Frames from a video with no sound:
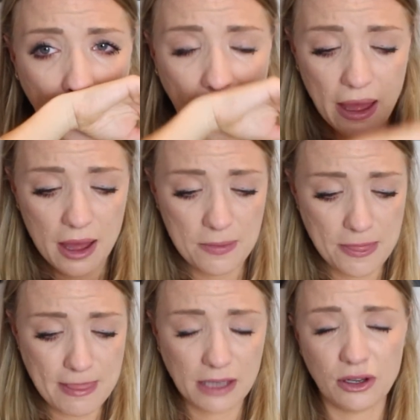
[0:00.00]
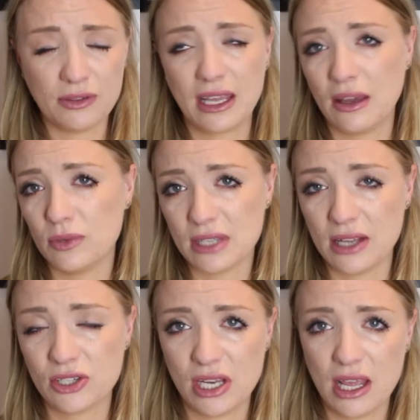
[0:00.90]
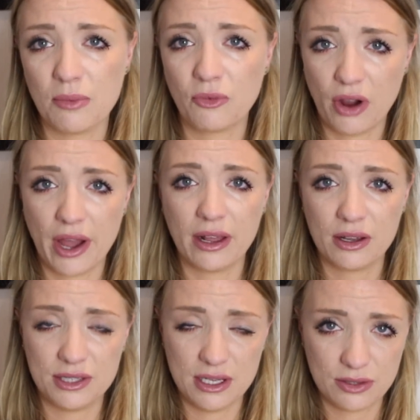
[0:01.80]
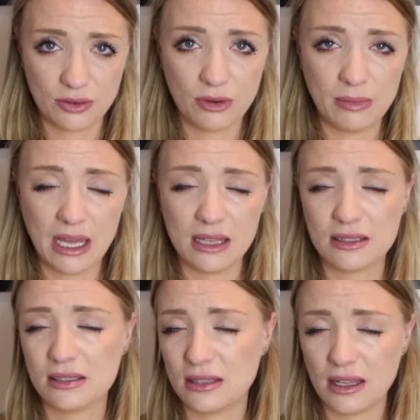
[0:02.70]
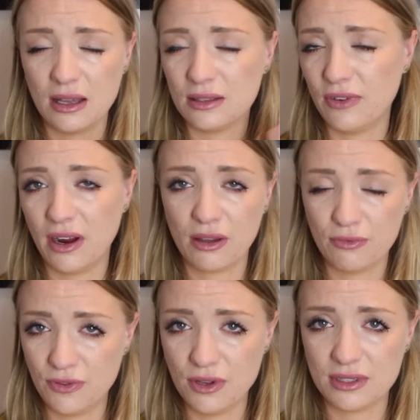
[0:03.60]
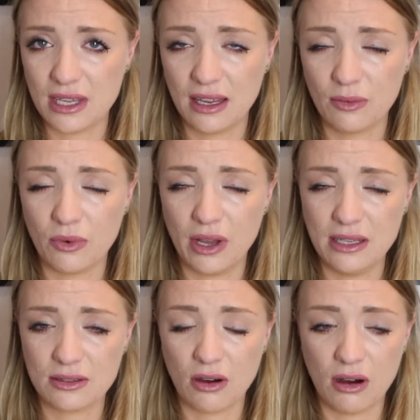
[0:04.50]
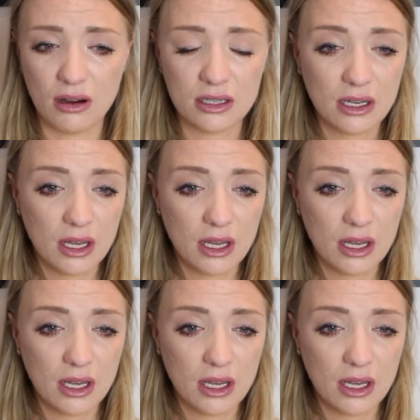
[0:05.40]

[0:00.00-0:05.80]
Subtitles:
I don't think it was actually him crying because he saw me. It's very confusing what he's got.